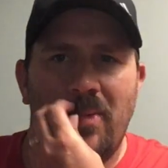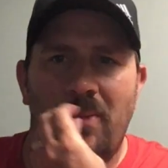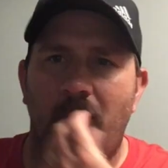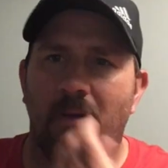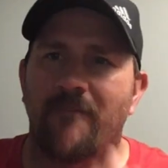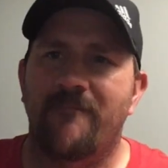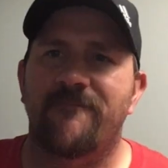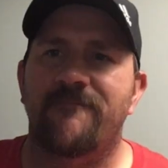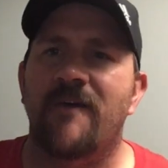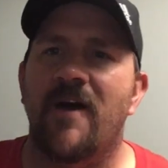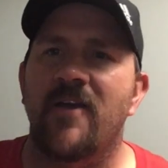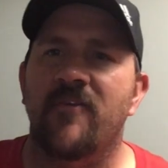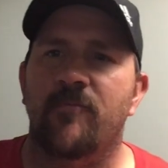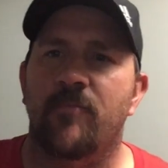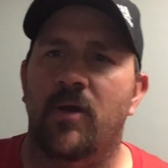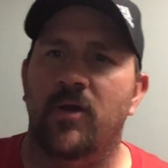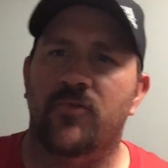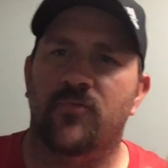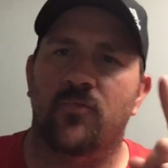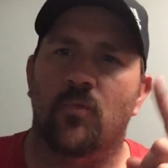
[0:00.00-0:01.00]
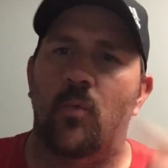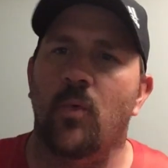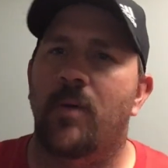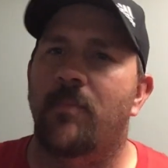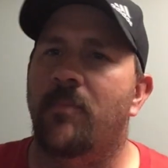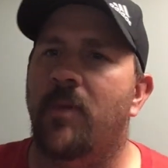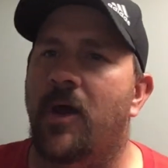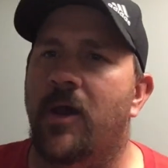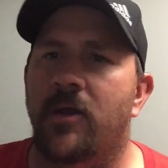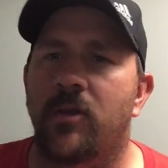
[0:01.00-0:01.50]
about $5 for one
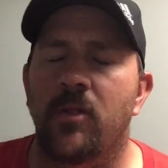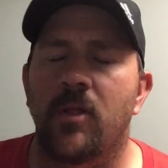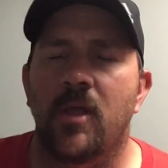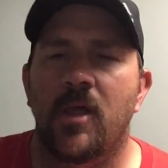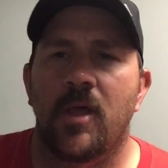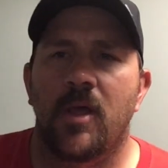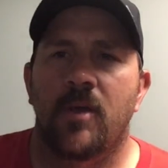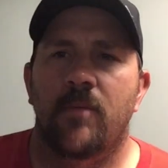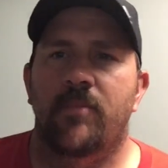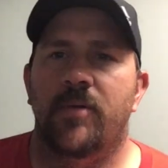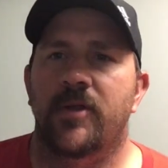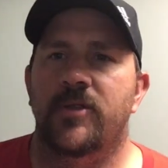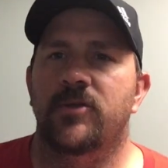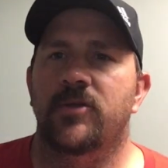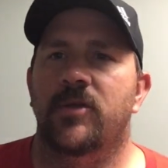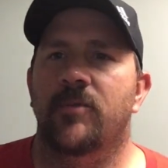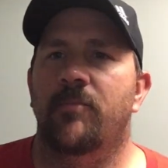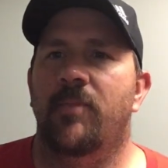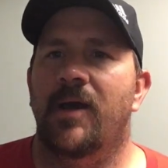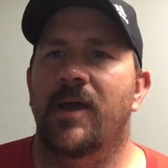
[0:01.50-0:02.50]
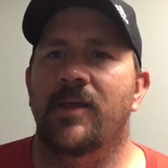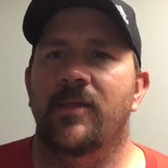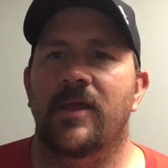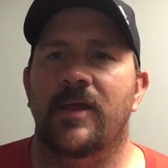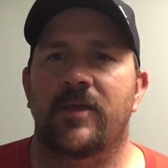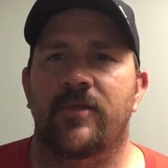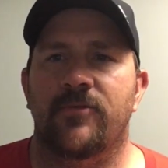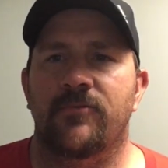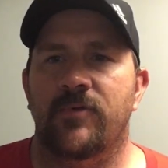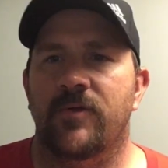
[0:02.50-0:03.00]
bottle, but you can buy
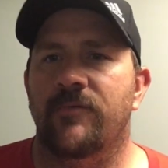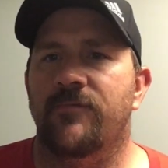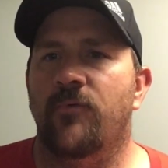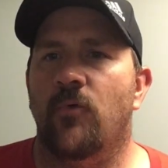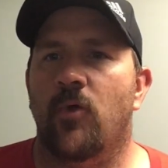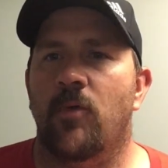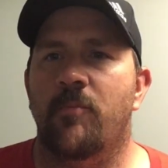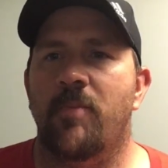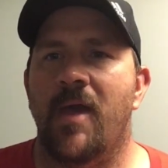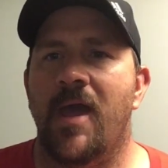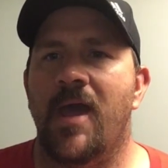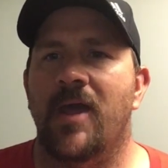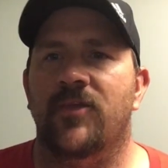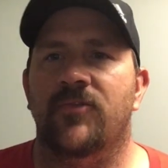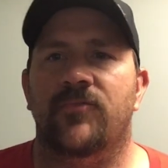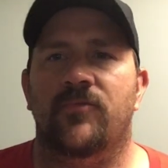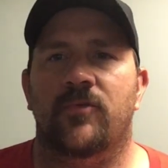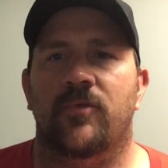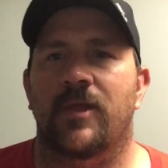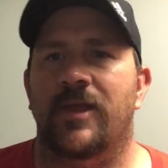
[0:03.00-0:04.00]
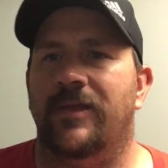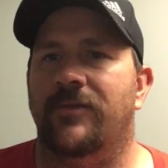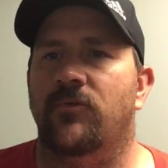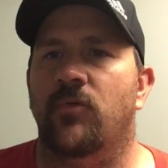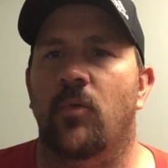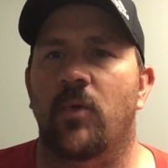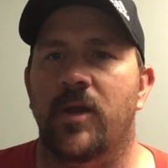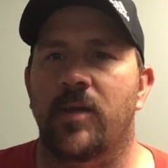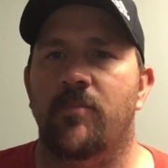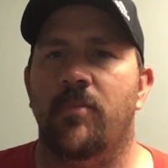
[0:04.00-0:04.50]
like 3 or 4 packs for like
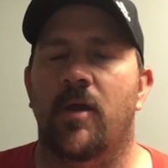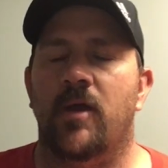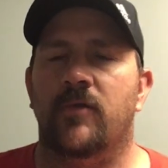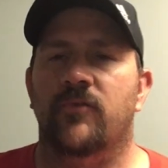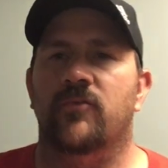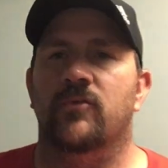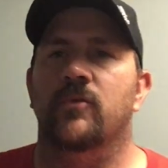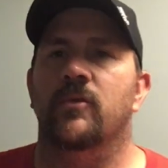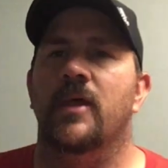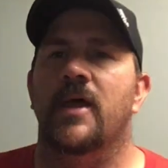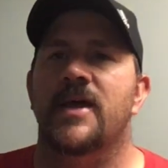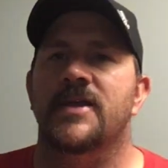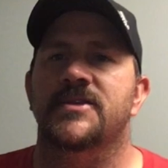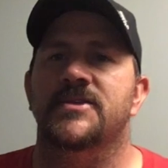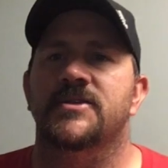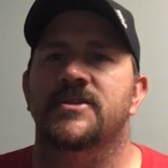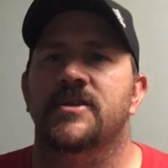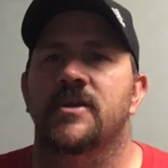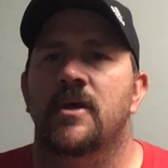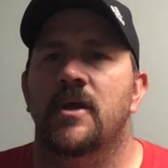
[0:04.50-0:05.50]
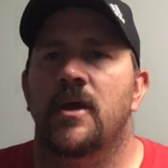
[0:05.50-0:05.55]
$20 or less.